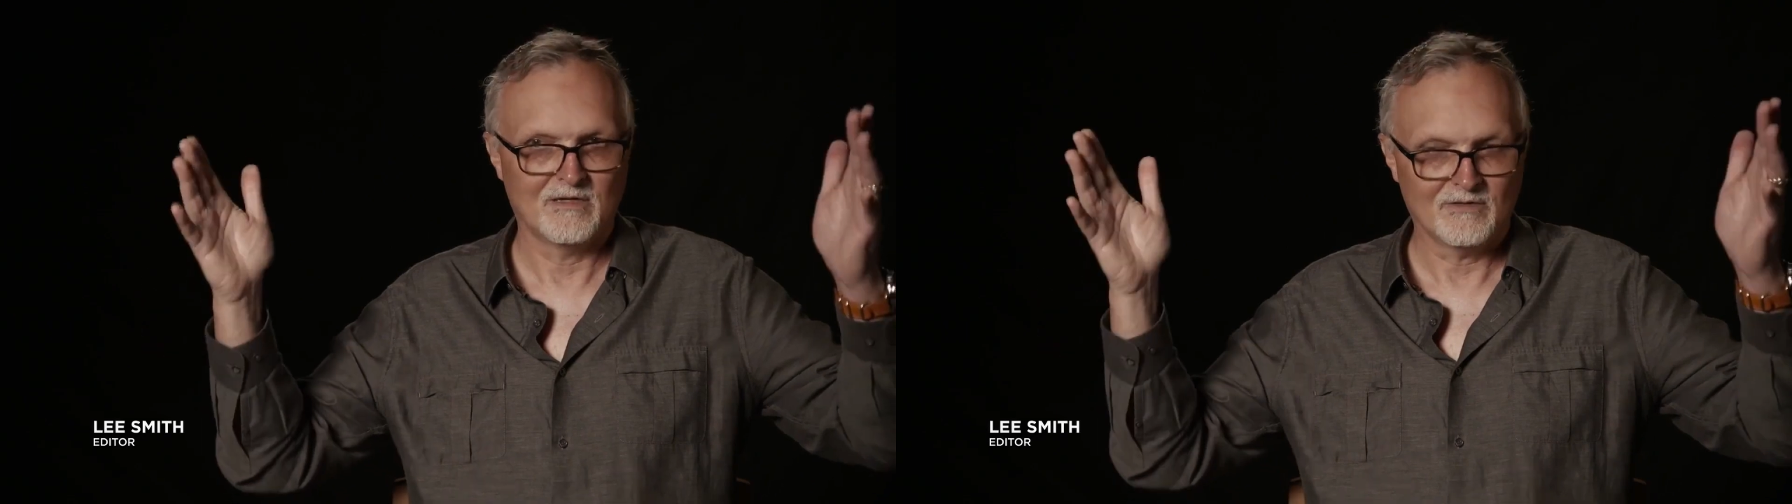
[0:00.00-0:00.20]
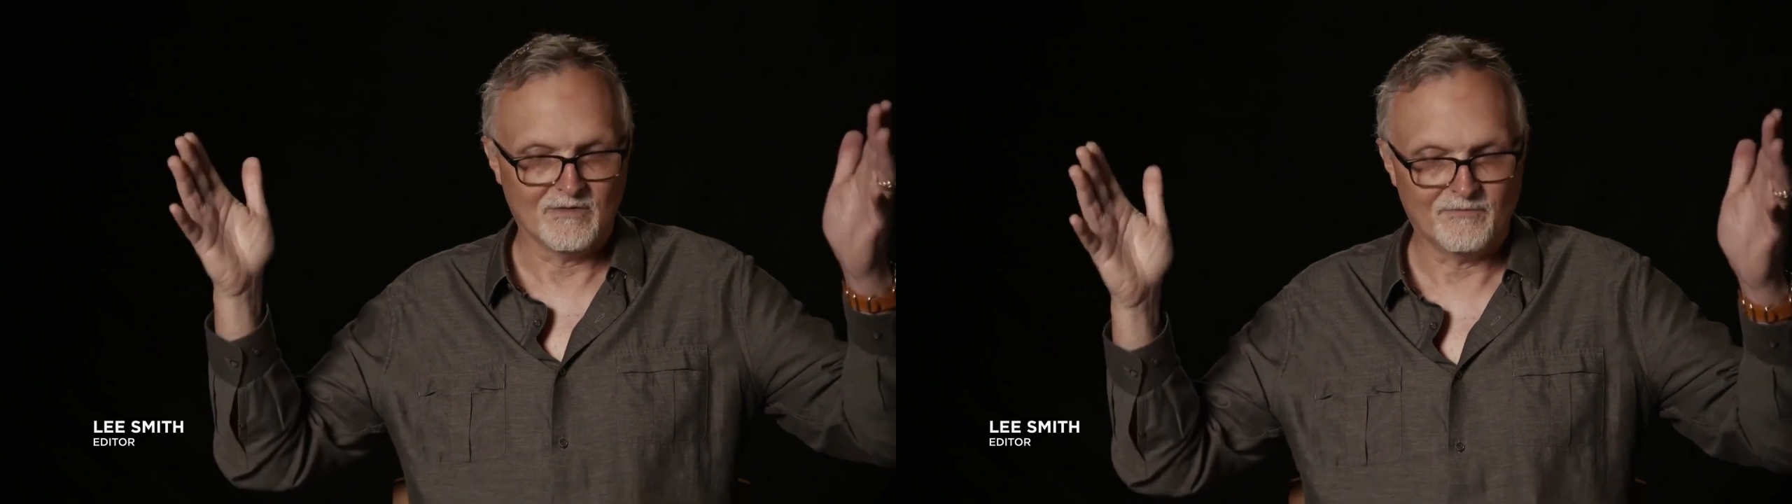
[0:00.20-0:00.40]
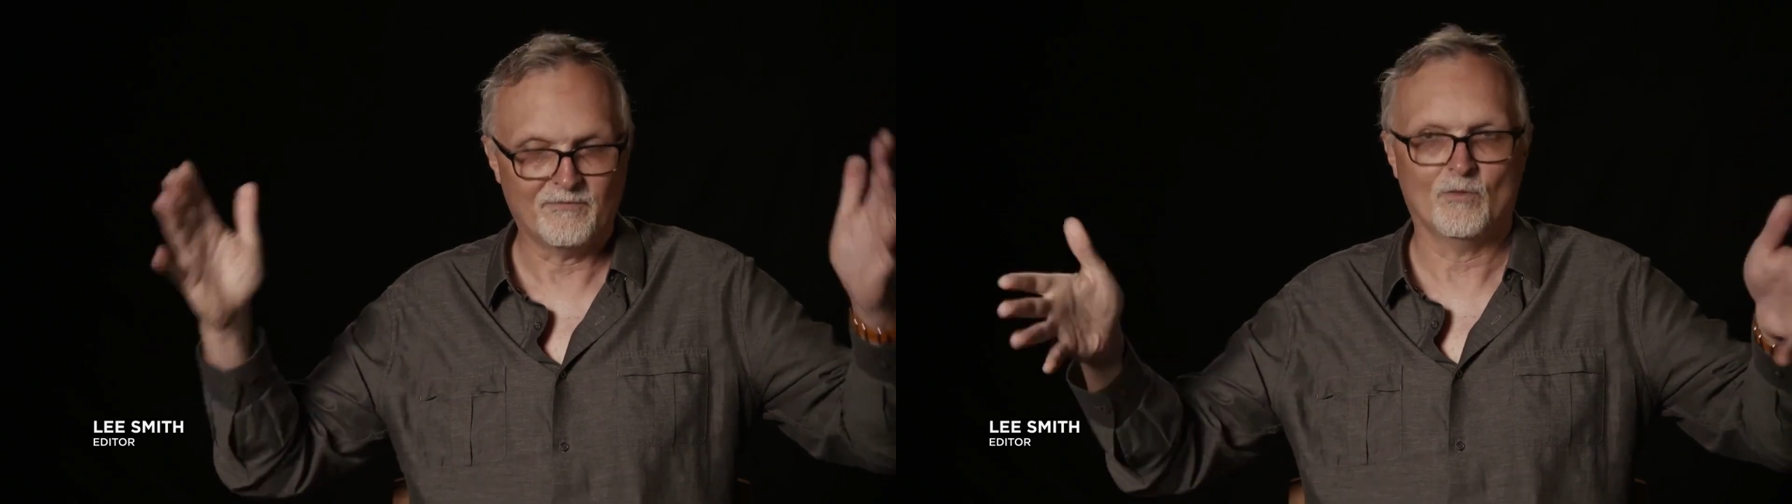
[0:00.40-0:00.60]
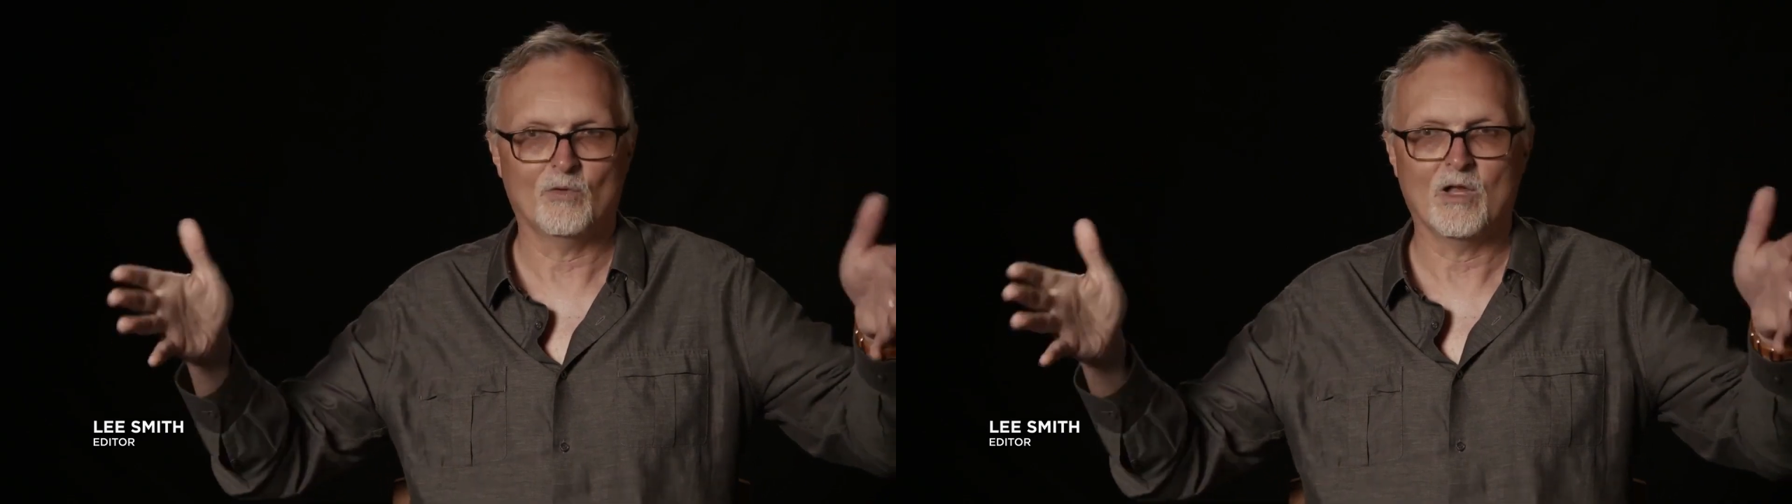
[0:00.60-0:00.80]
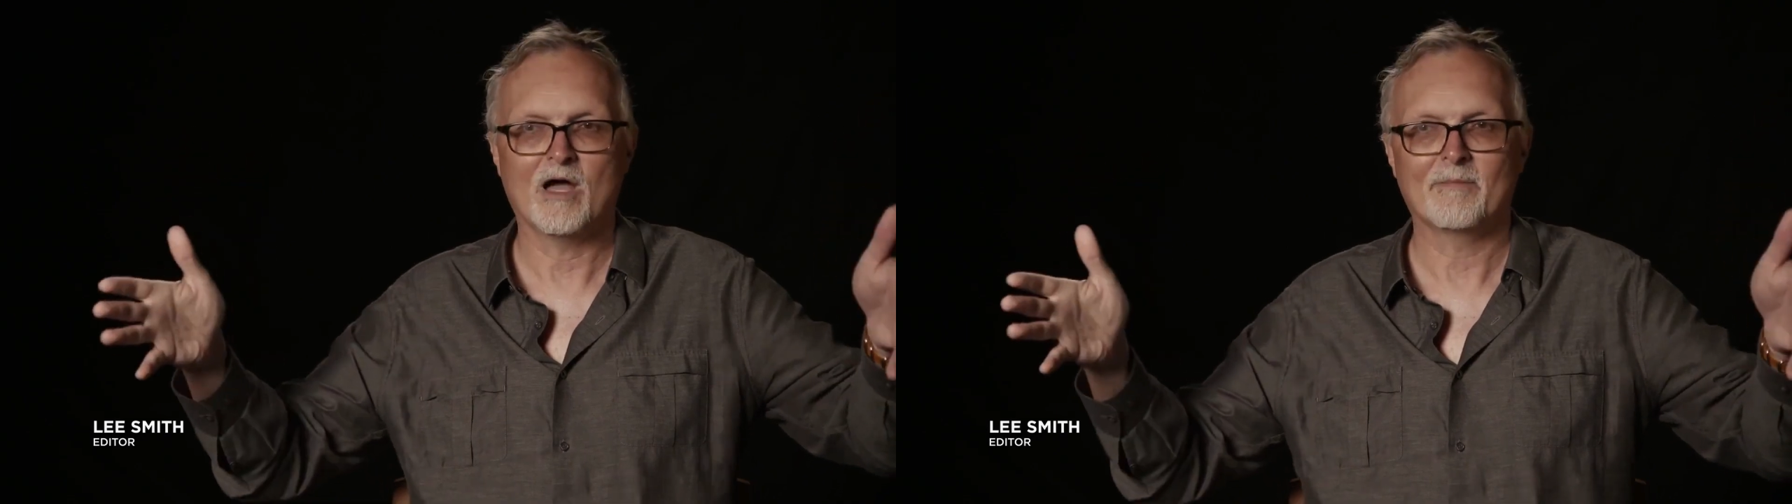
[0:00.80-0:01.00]
Warner
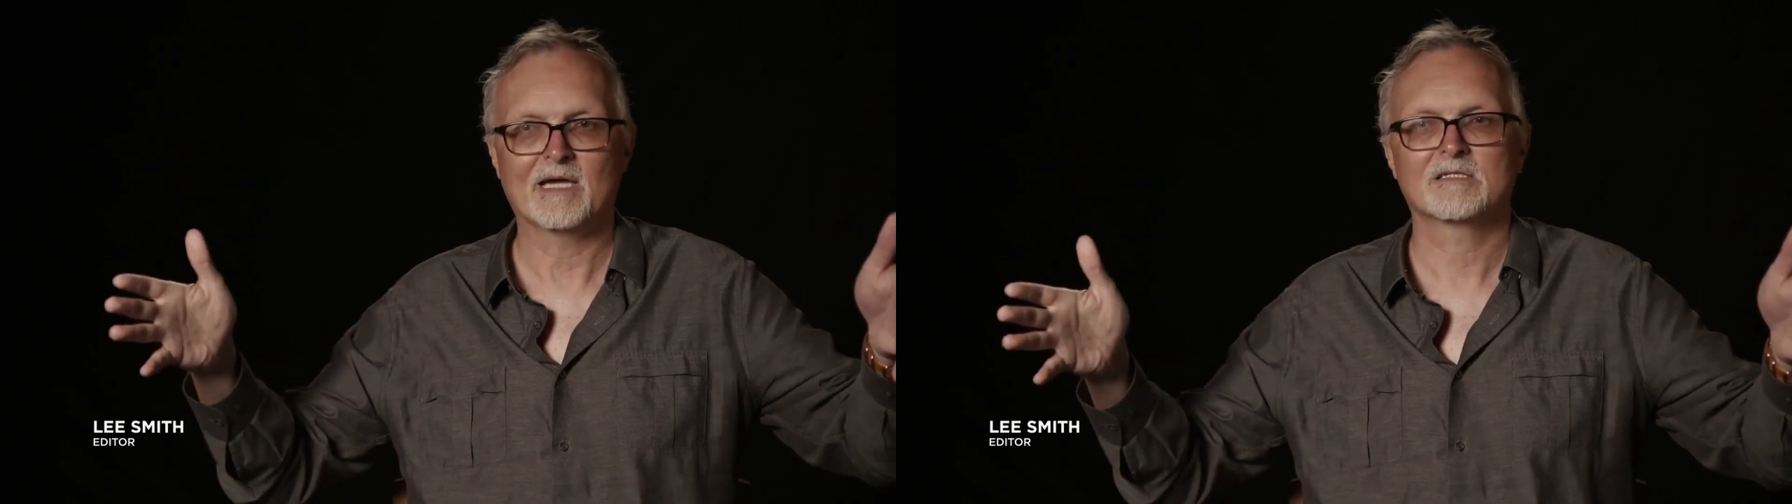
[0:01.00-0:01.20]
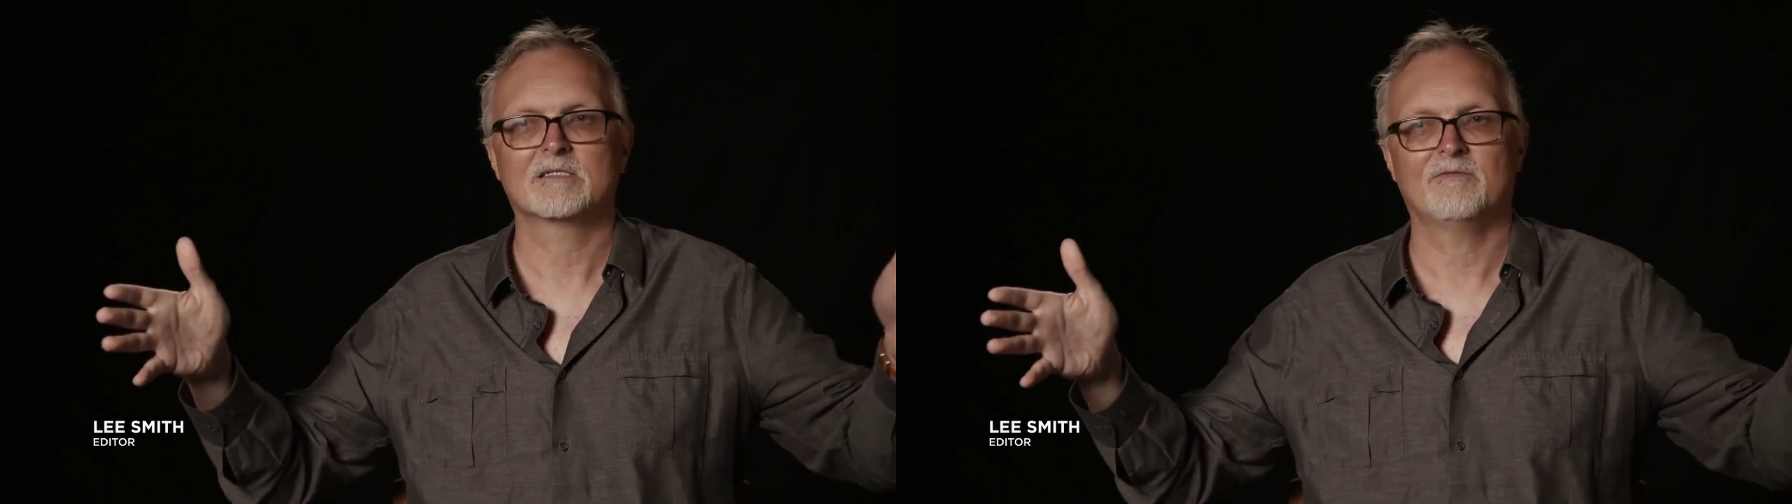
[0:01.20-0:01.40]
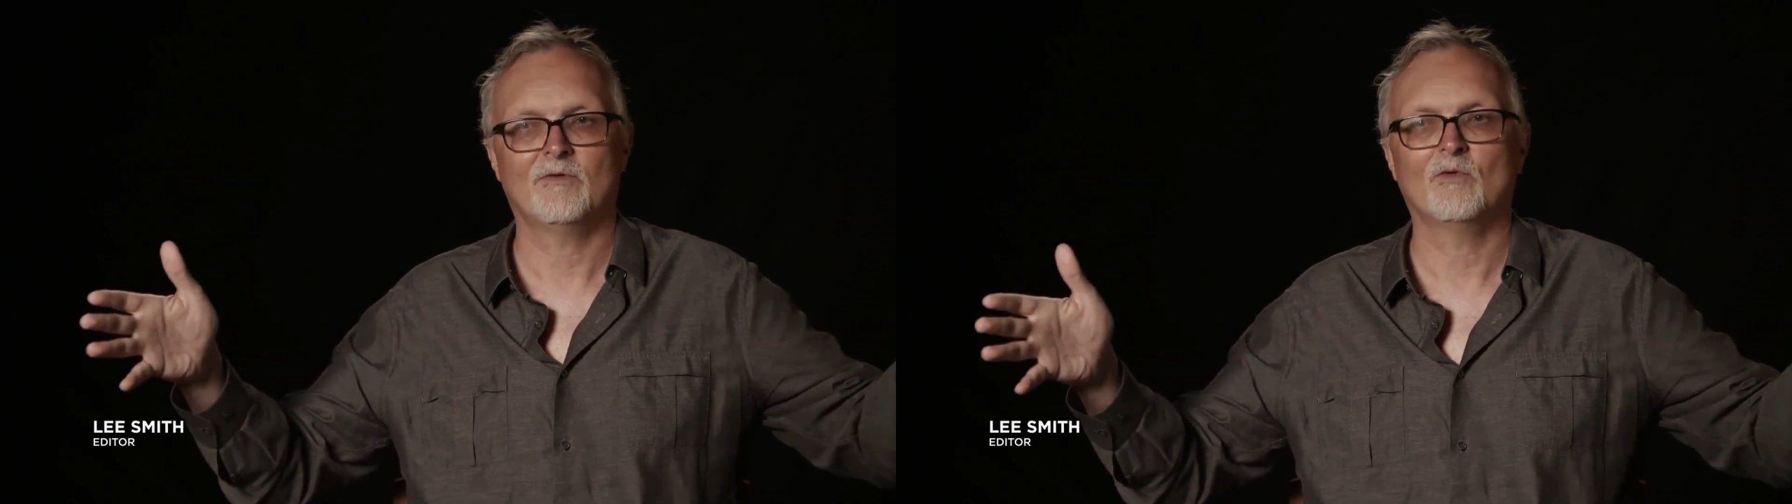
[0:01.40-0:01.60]
Brothers, and